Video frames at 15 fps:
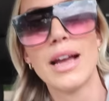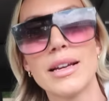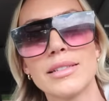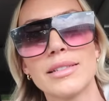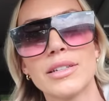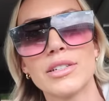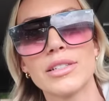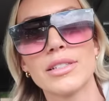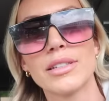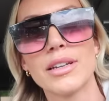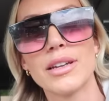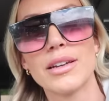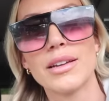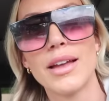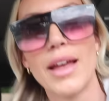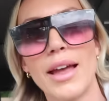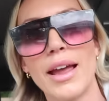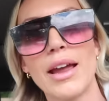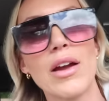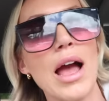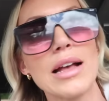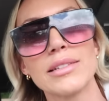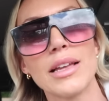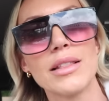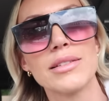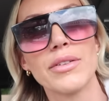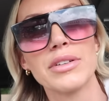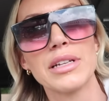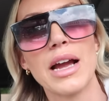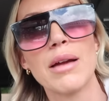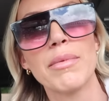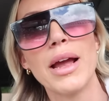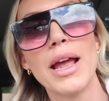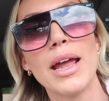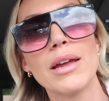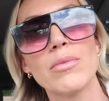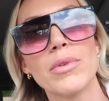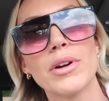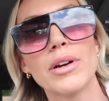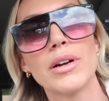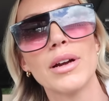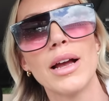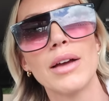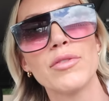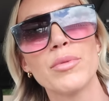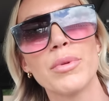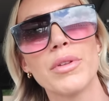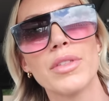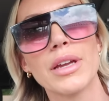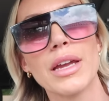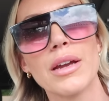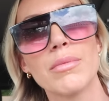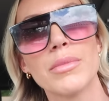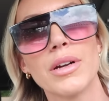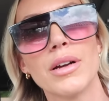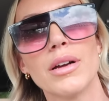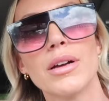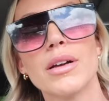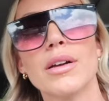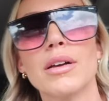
I seriously, I say this every time. I hate where I have to put the camera.